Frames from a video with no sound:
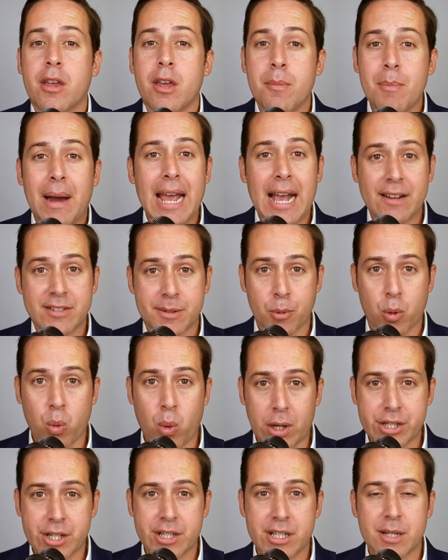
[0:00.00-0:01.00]
you might have some
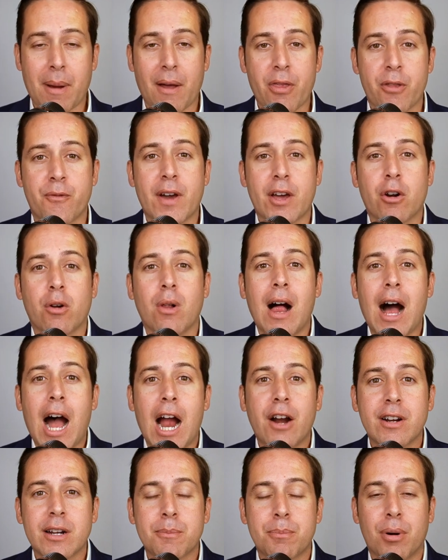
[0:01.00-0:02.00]
questions about the federal
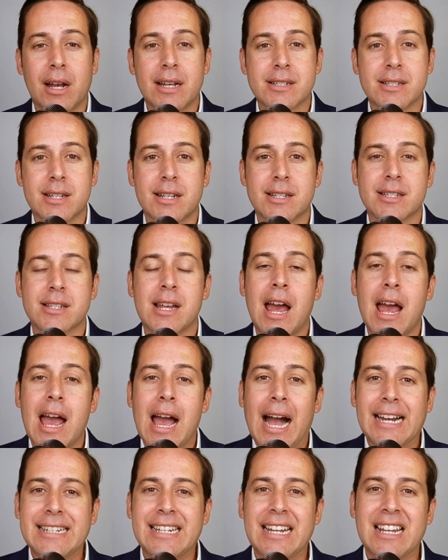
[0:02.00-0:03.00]
hiring process.
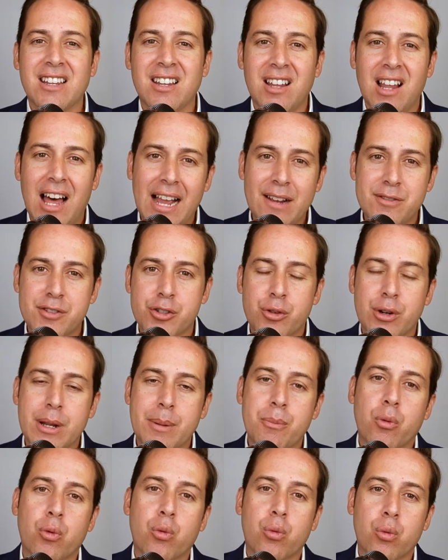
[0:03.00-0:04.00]
I did a live
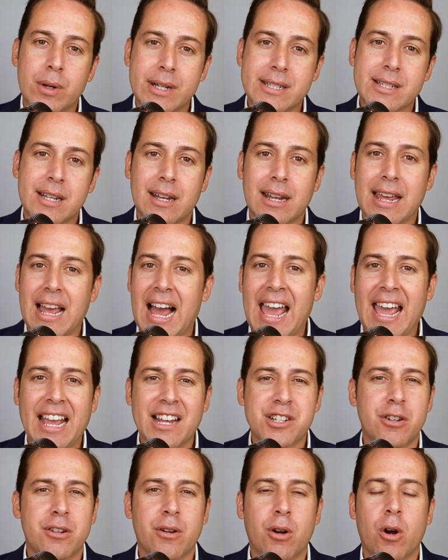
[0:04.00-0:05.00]
stream recently. I
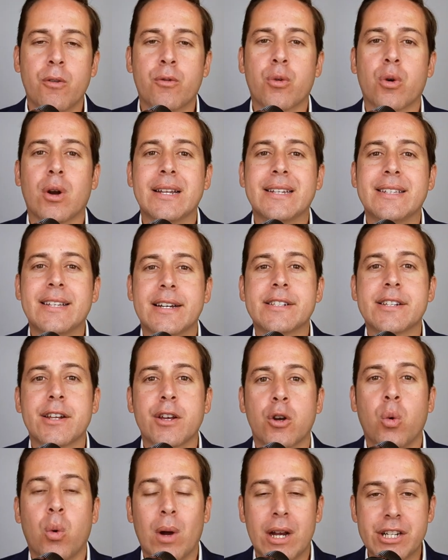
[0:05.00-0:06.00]
answered over a
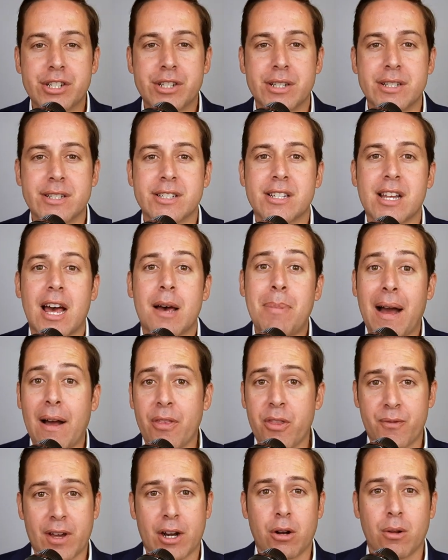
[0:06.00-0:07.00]
dozen questions
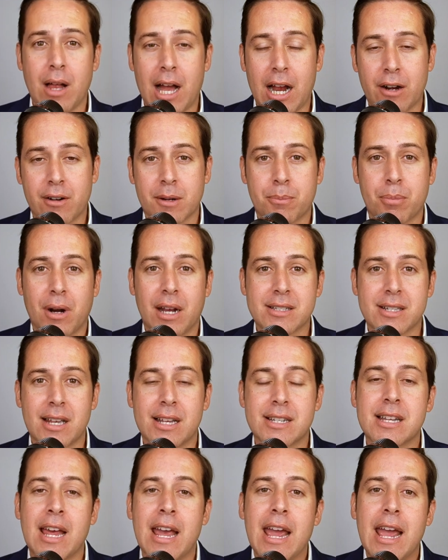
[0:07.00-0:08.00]
about the federal hiring
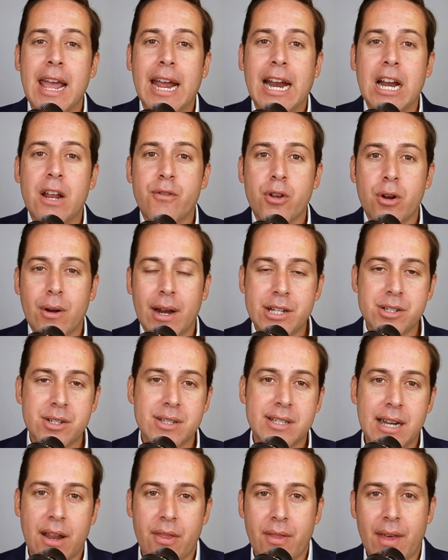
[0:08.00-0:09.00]
process. And if you're
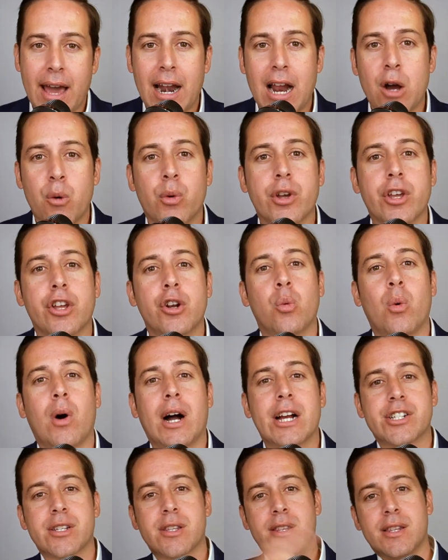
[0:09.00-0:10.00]
interested in that, I want you to
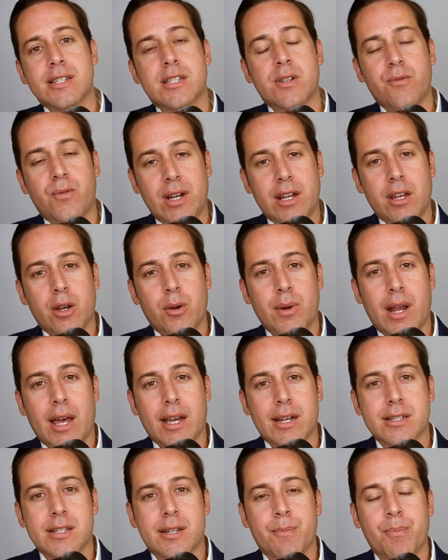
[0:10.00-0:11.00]
watch this video
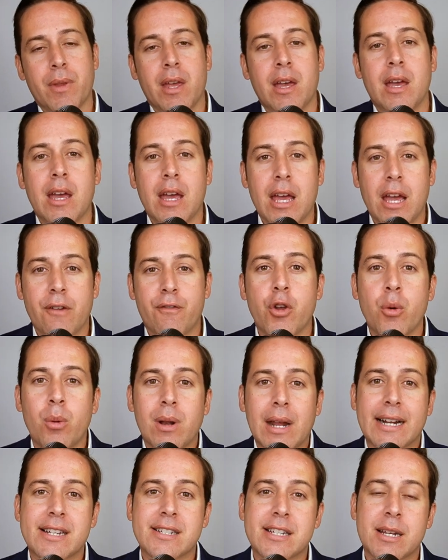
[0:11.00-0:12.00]
next. If you would
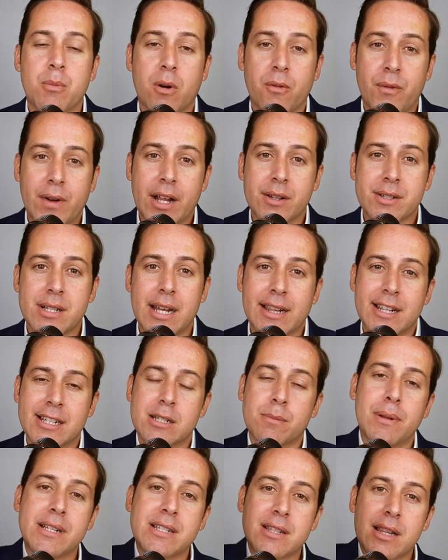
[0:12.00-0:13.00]
like to see more videos like
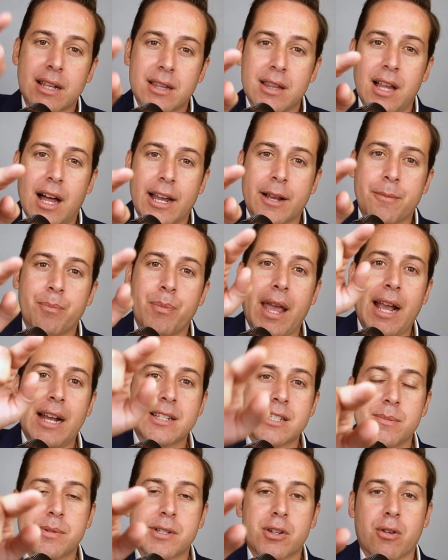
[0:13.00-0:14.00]
this, please click like
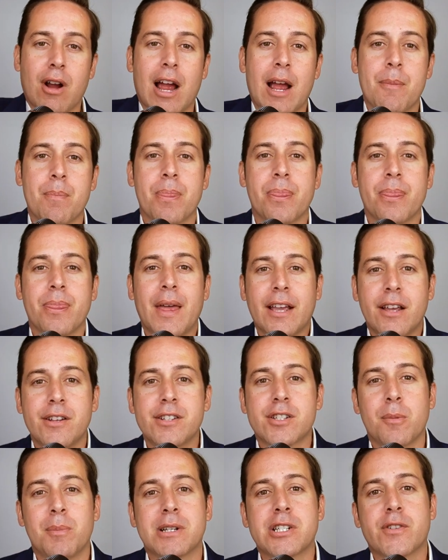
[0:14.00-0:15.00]
and subscribe. Thank you
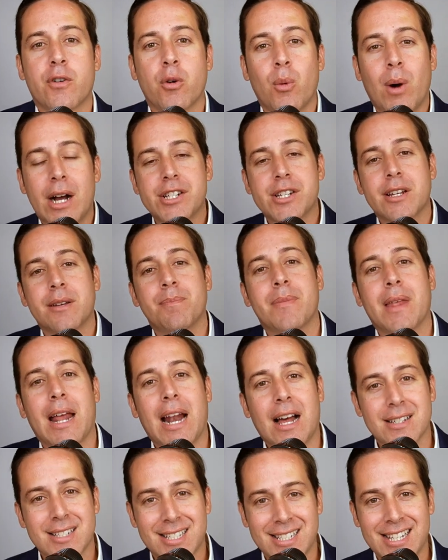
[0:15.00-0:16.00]
so much for watching, and
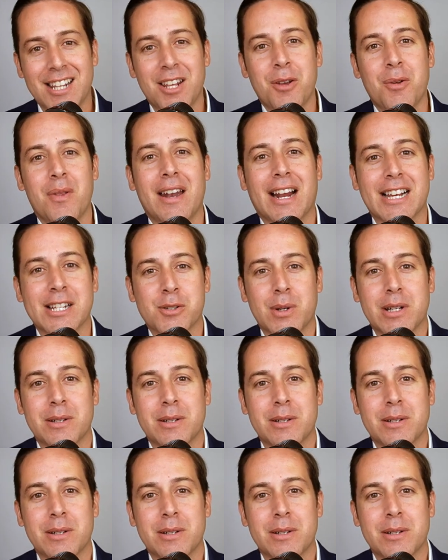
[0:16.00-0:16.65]
I'll see you in the next